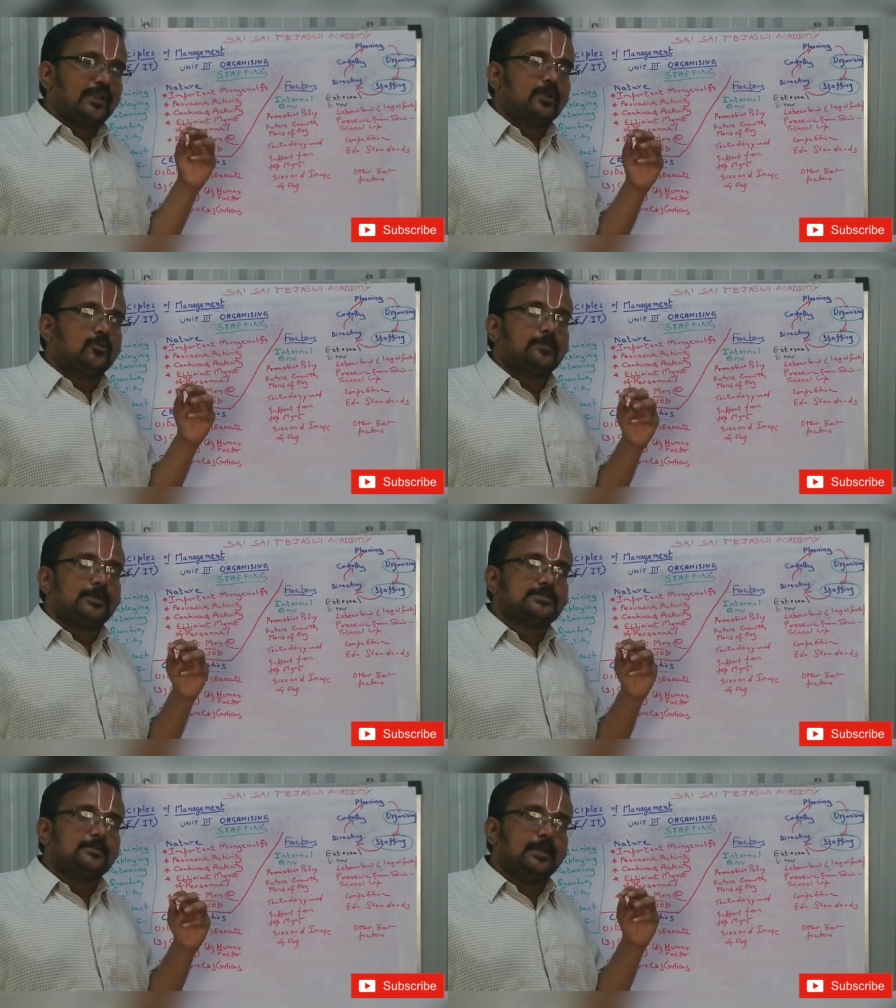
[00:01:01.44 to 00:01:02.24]
forget to
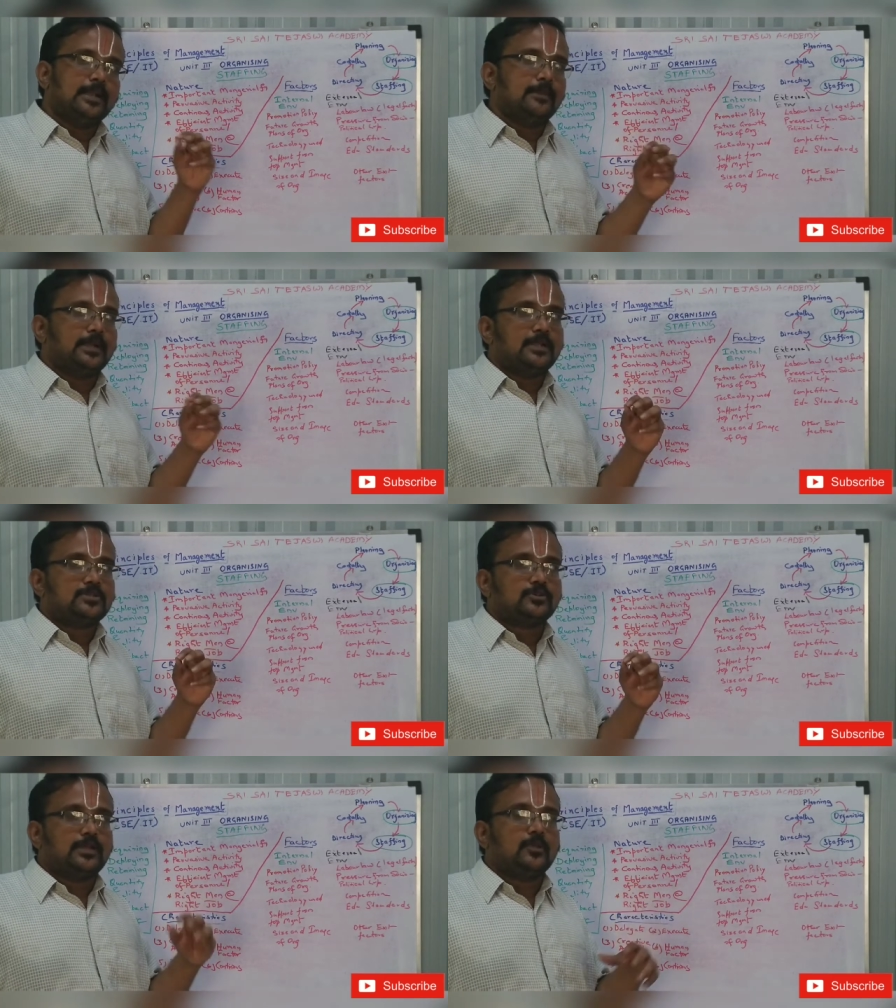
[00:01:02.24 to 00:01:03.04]
press the bell button
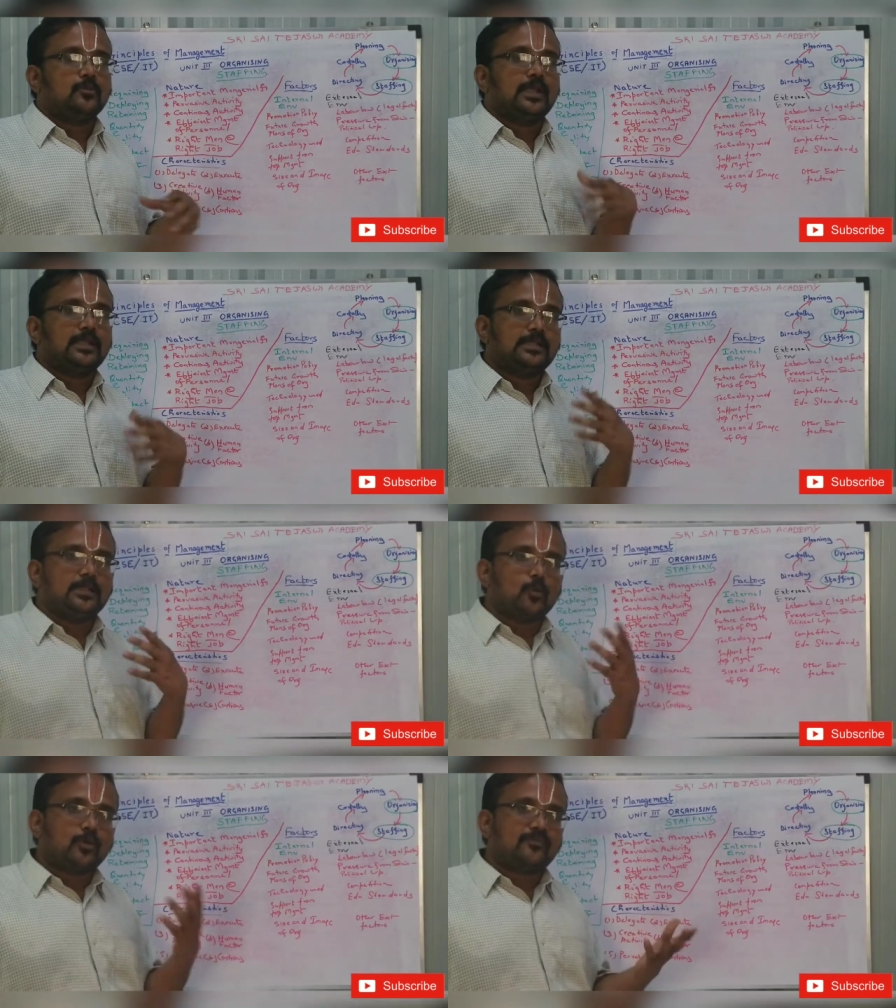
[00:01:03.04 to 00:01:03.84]
so that you get
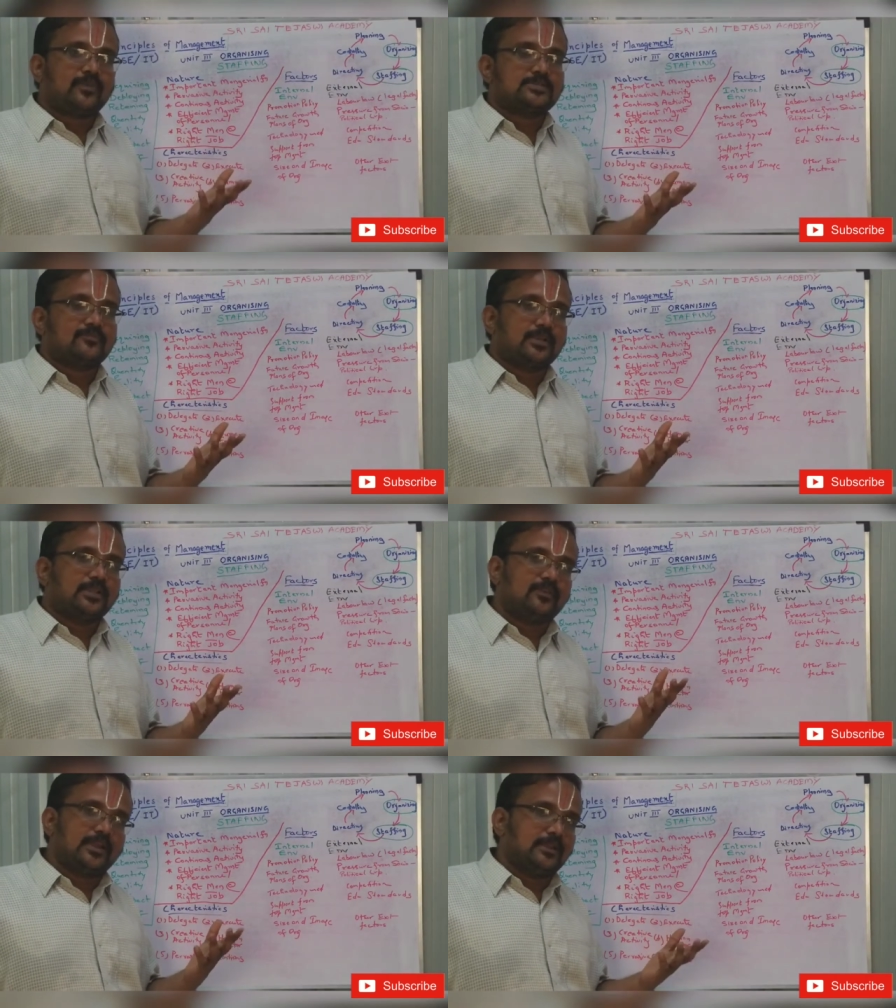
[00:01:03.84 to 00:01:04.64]
the notification for
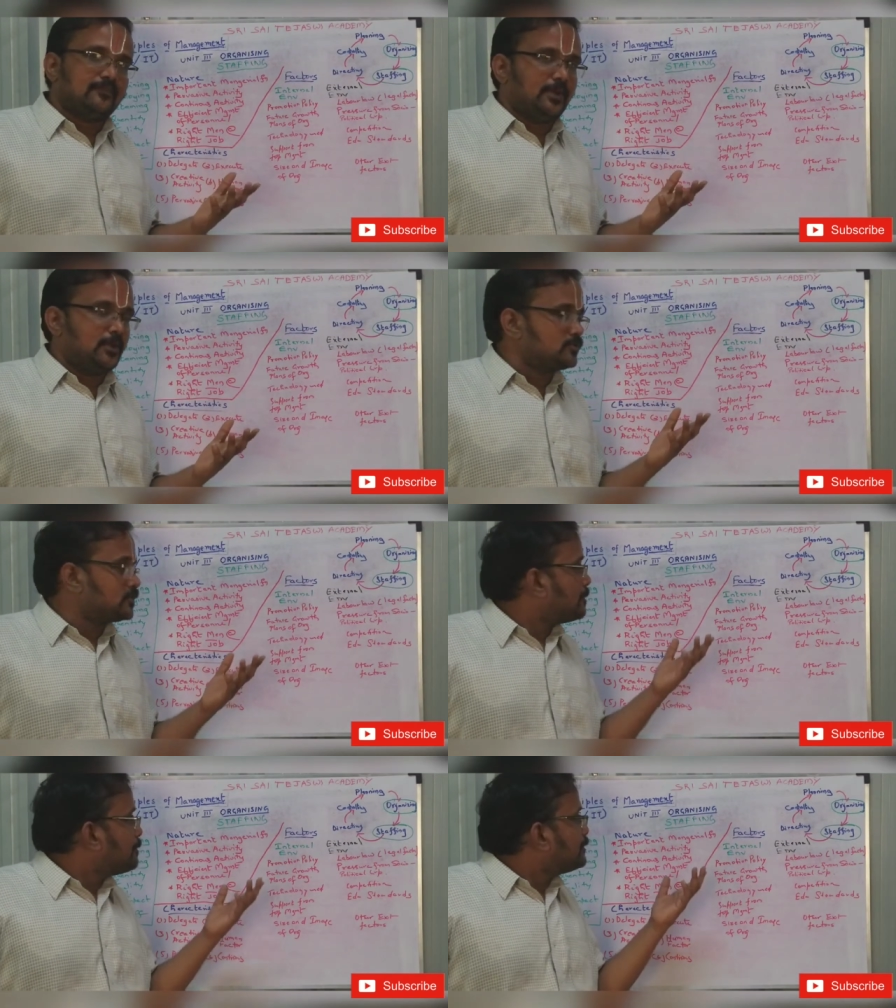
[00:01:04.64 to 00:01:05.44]
the further videos.
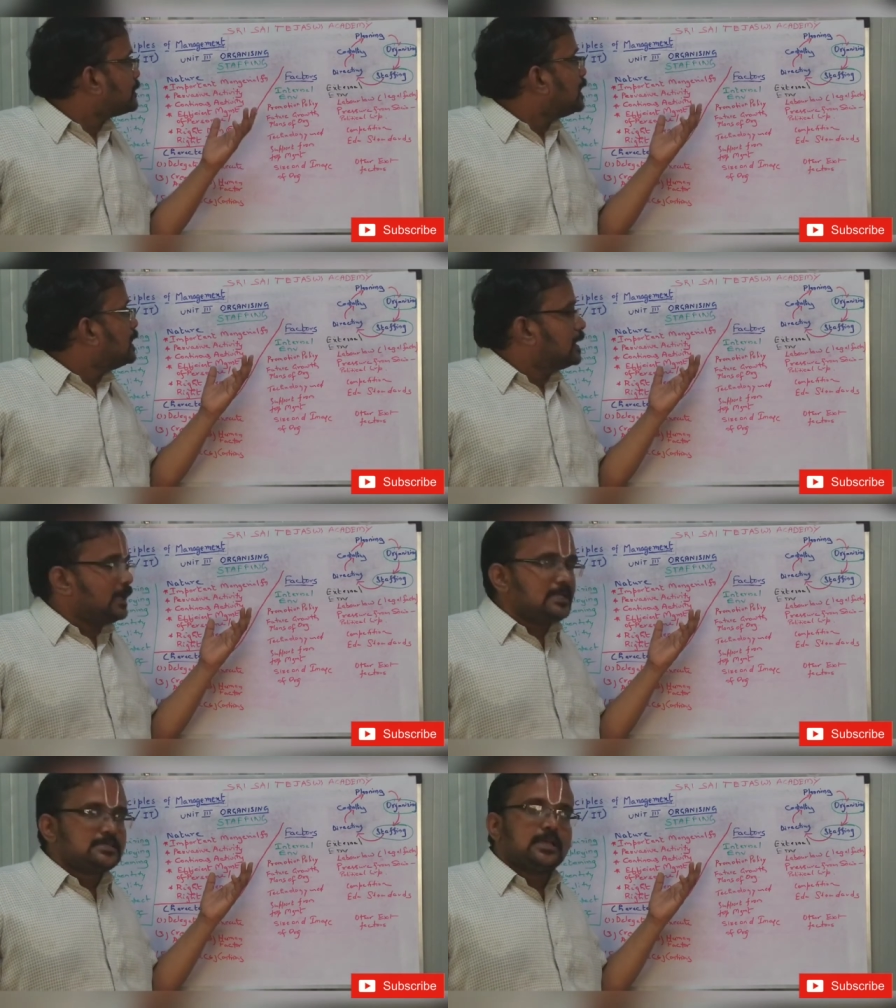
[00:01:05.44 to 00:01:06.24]

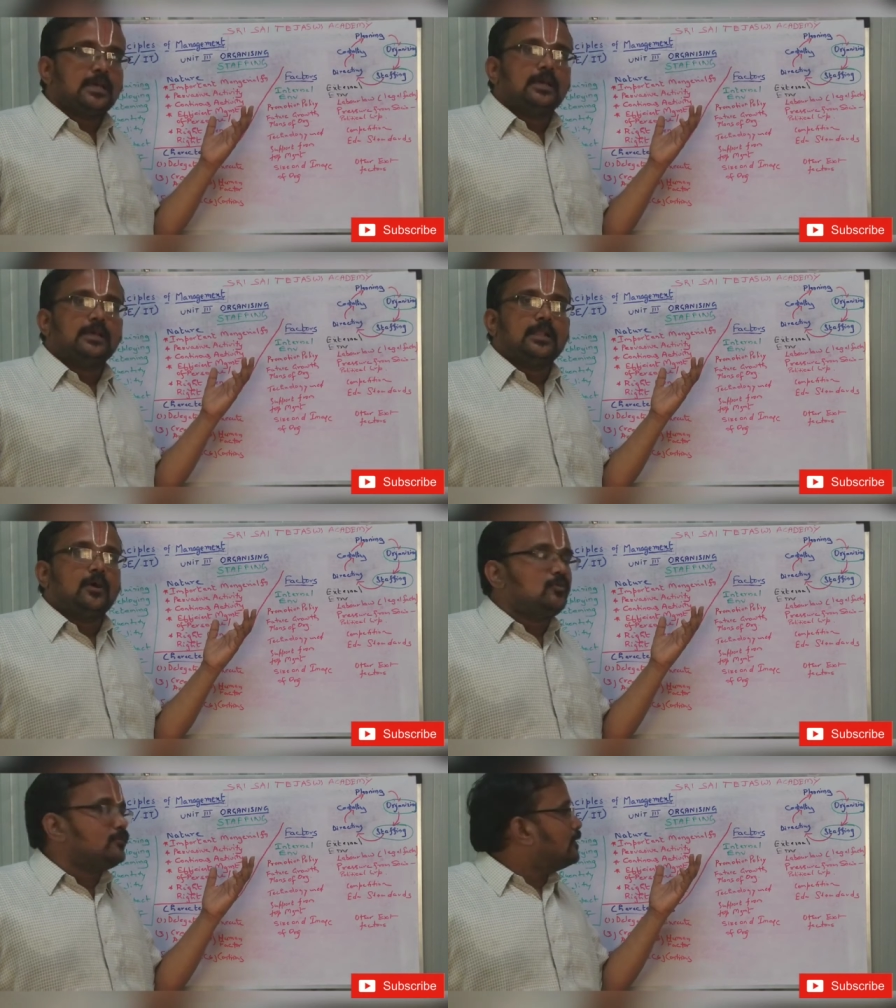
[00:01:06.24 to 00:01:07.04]
Yes.
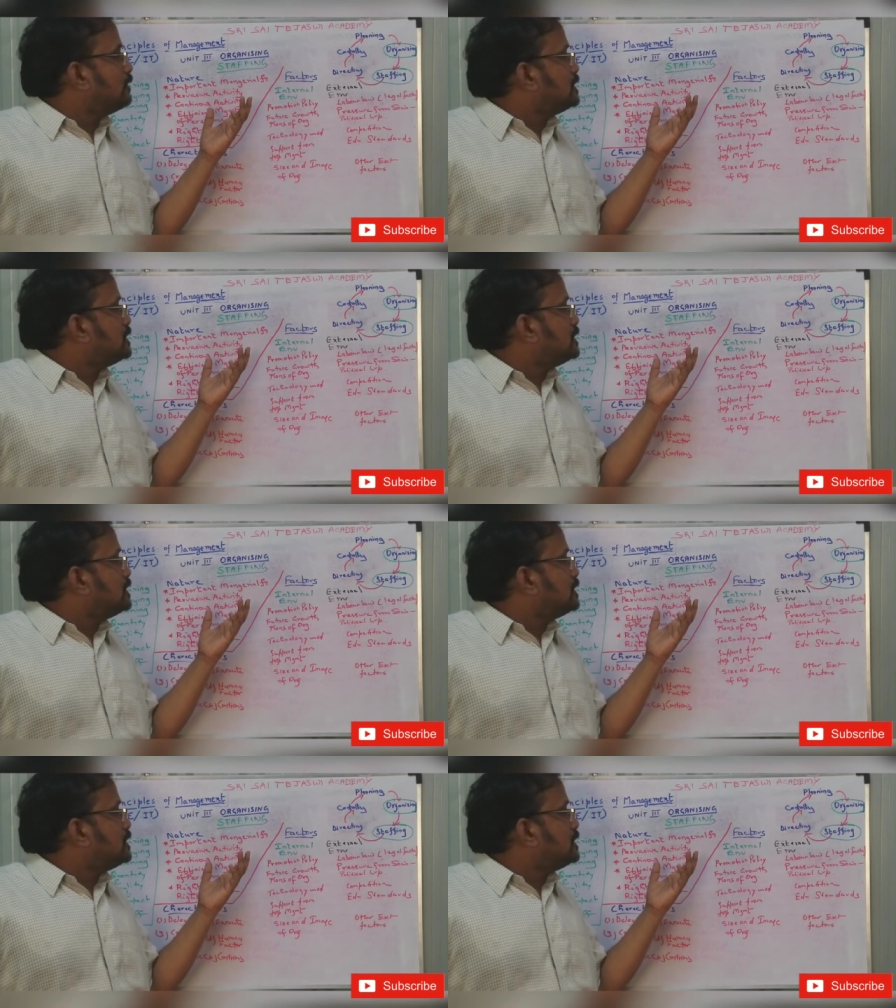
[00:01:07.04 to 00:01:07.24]
Now we